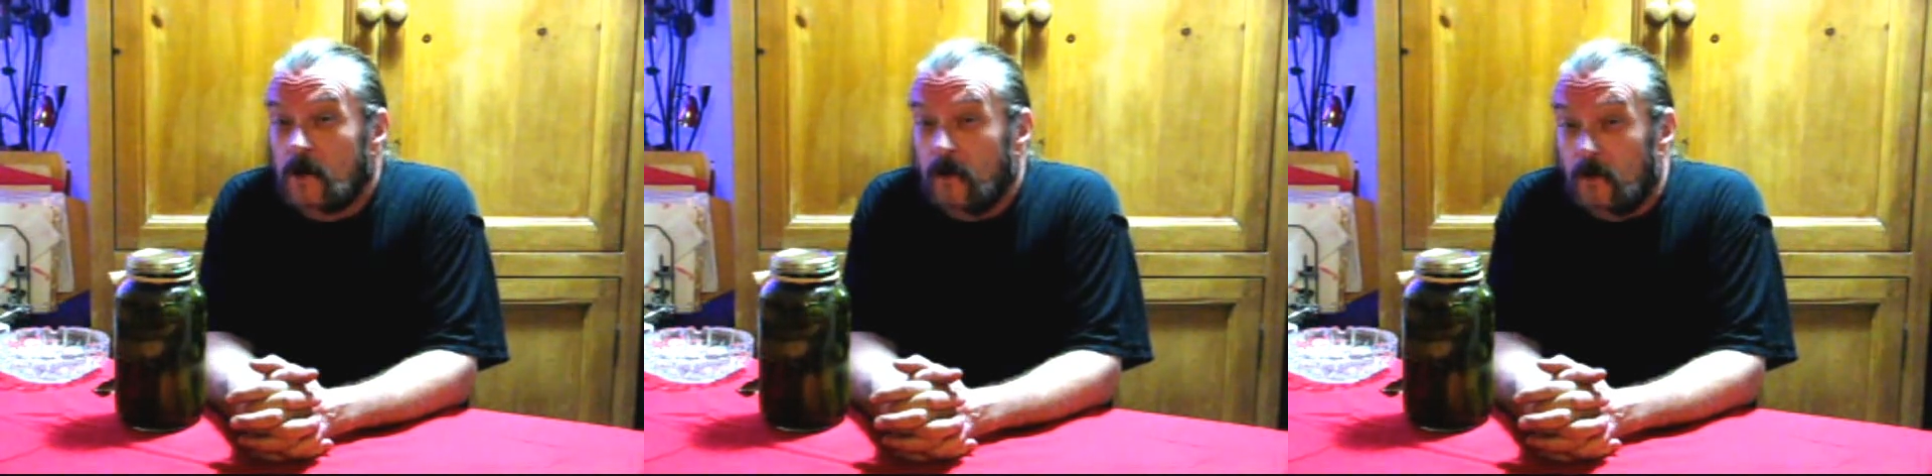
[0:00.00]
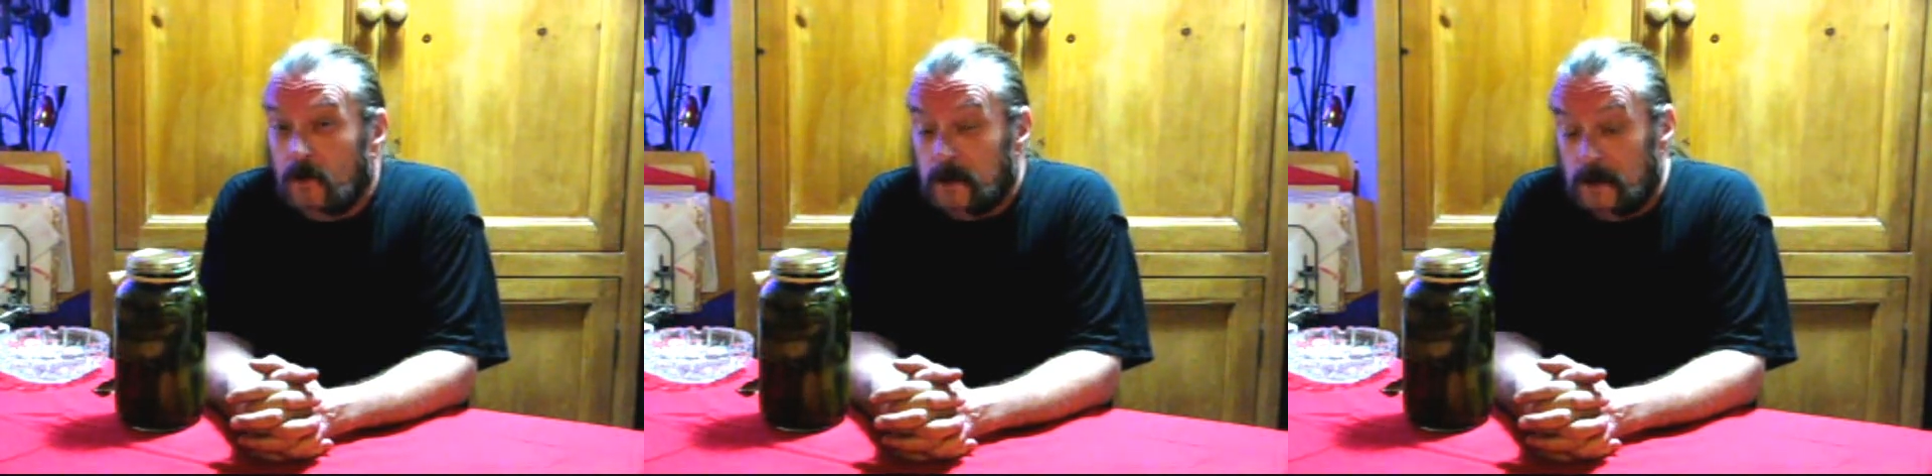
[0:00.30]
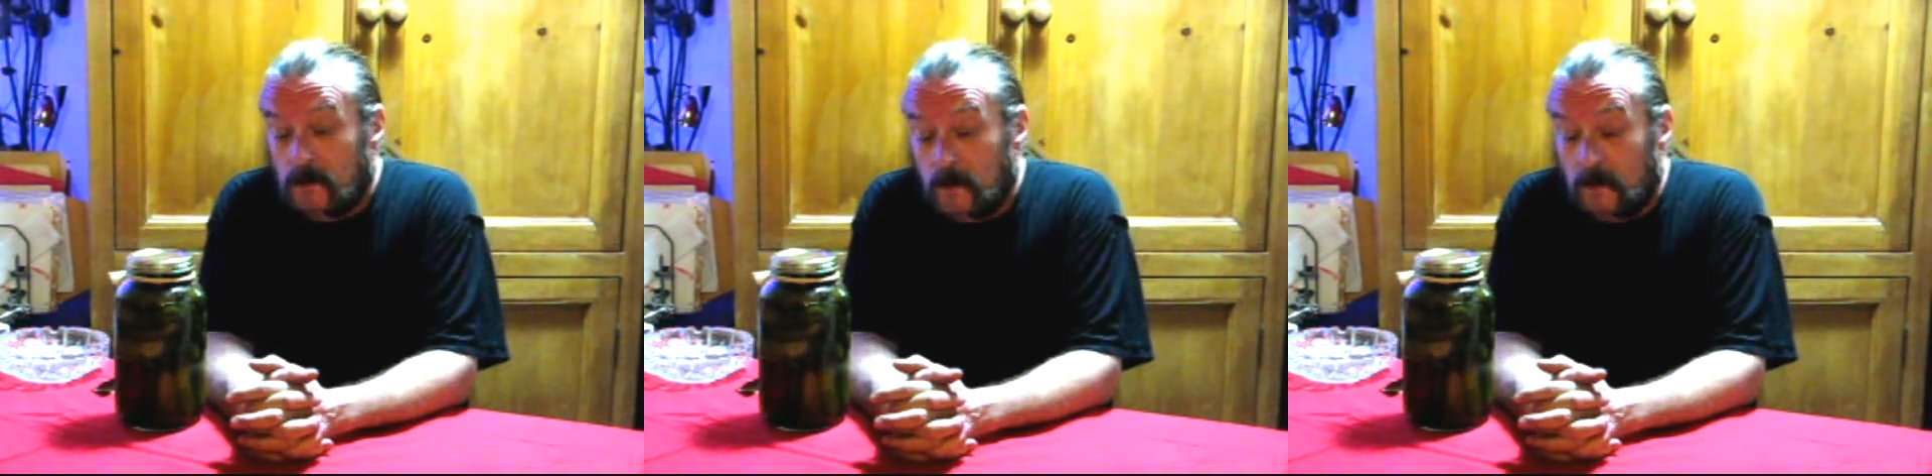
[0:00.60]
cold,
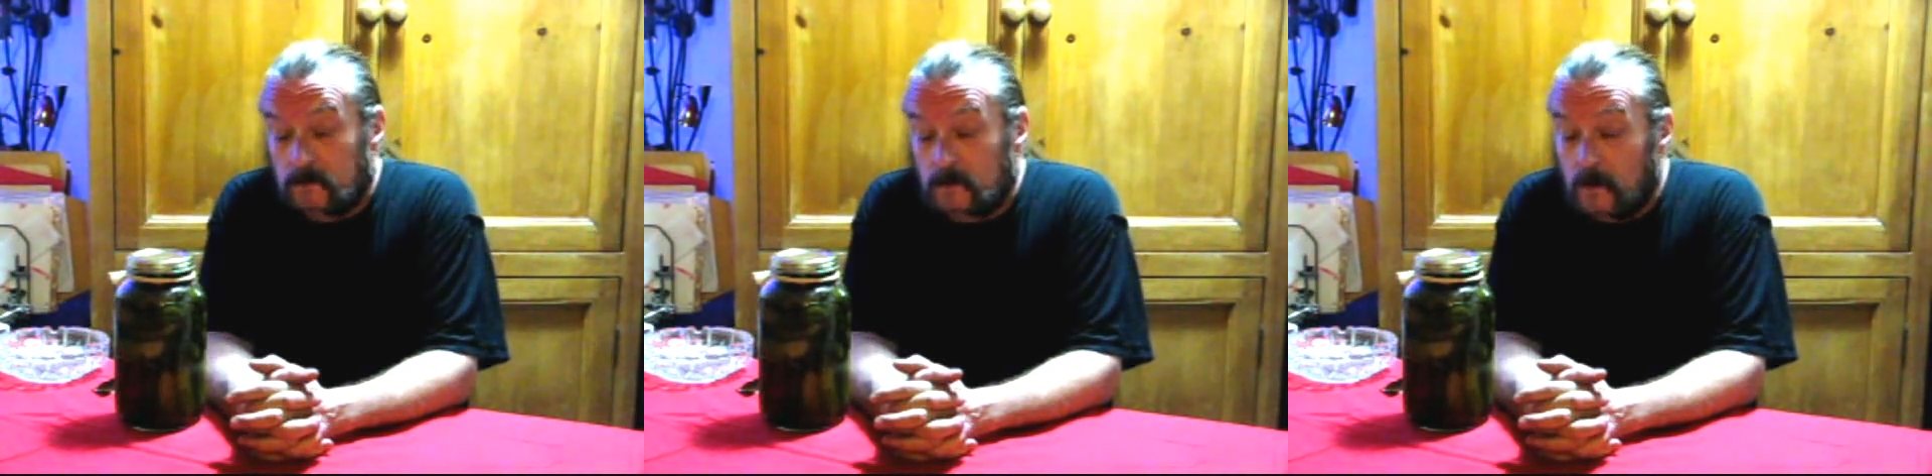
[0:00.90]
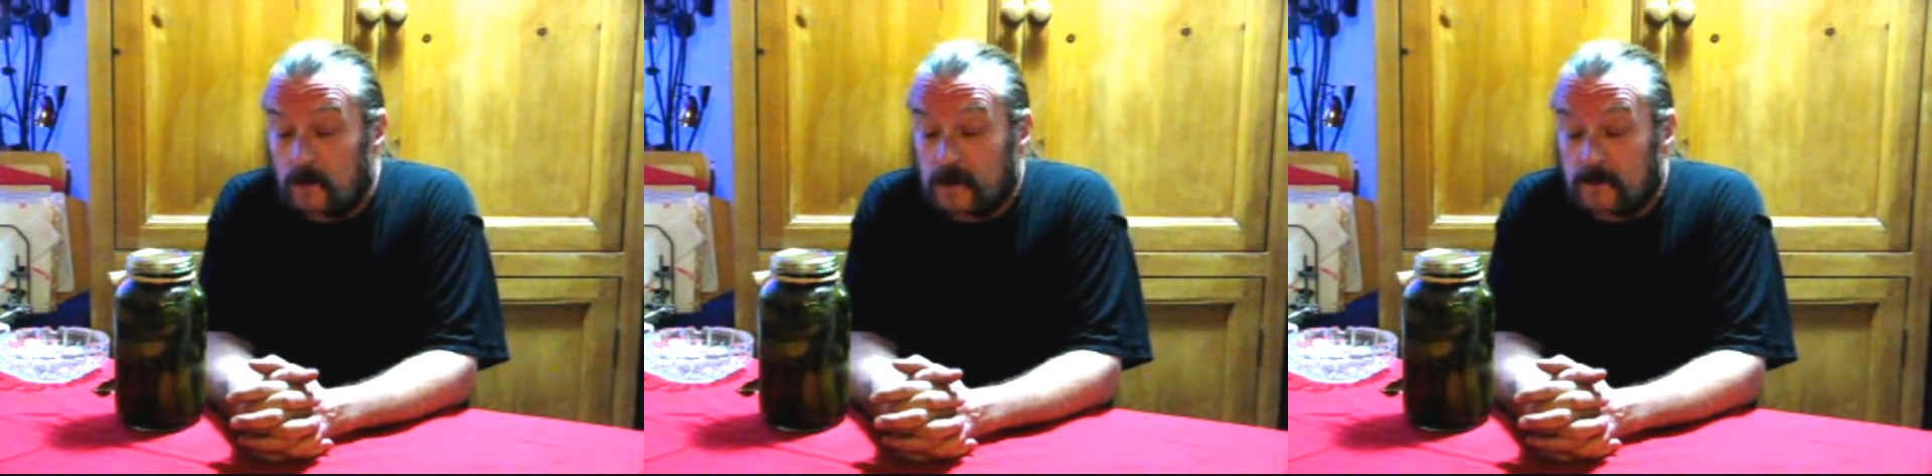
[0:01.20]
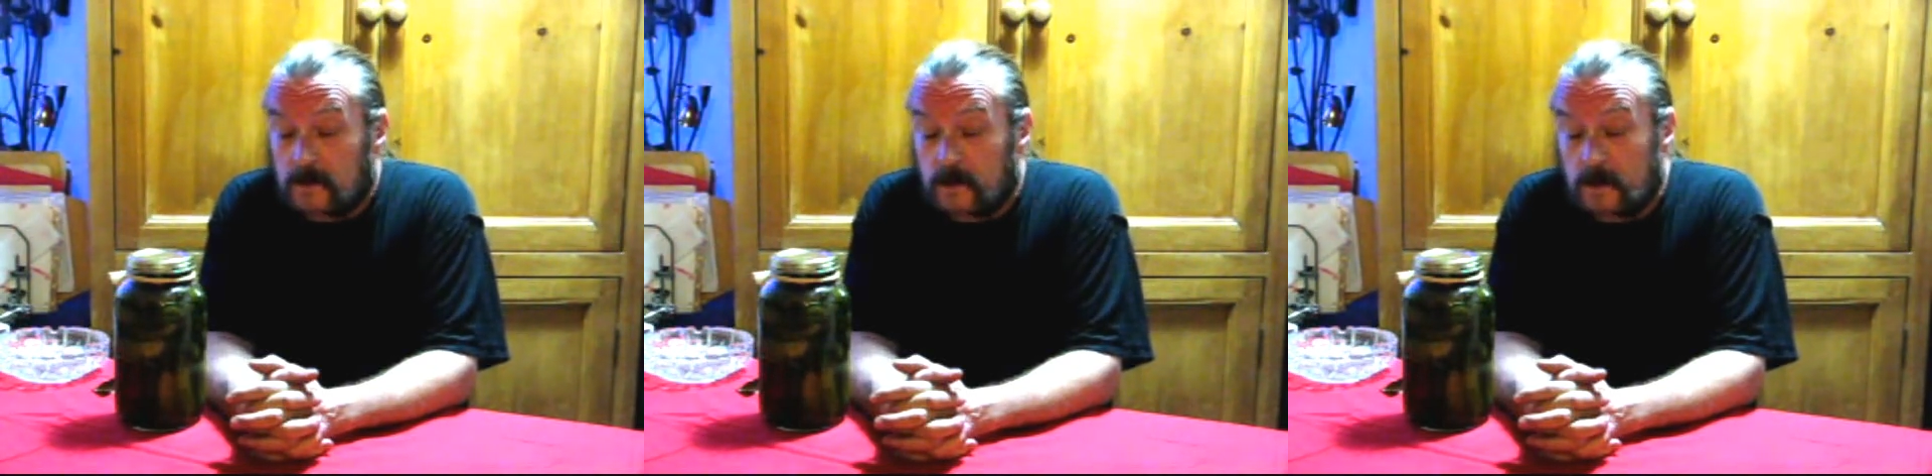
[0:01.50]
well, cold
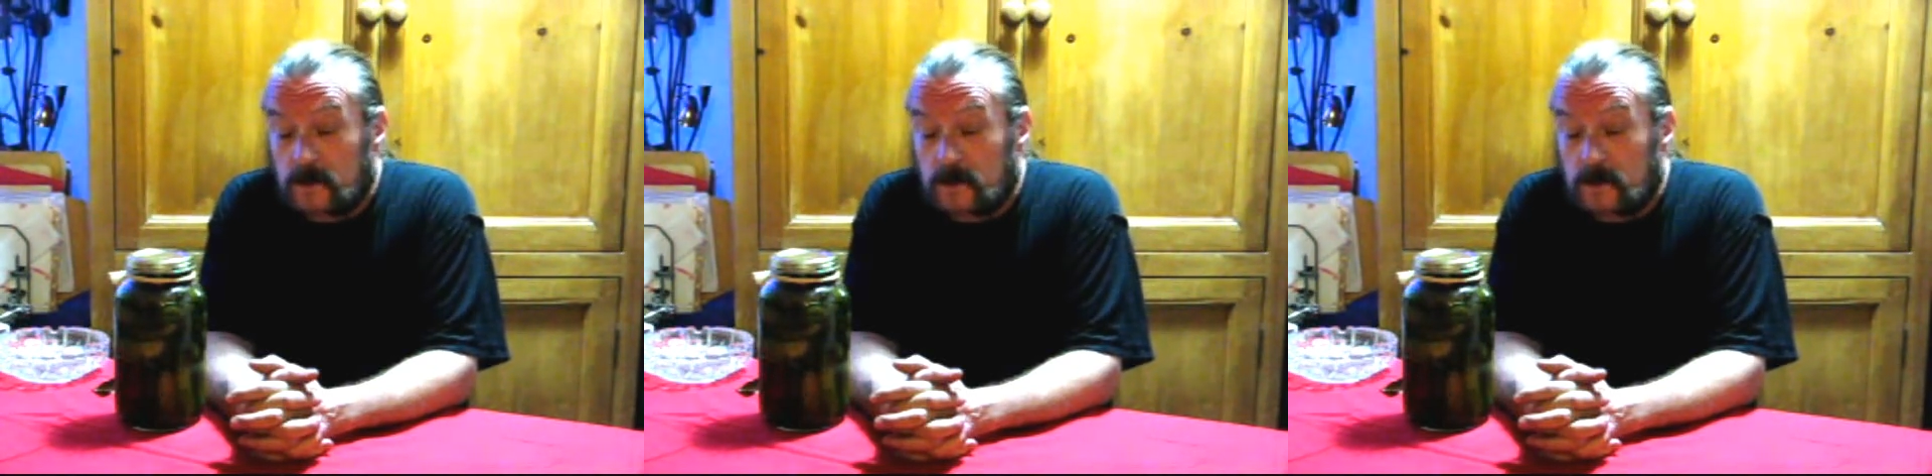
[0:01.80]
as it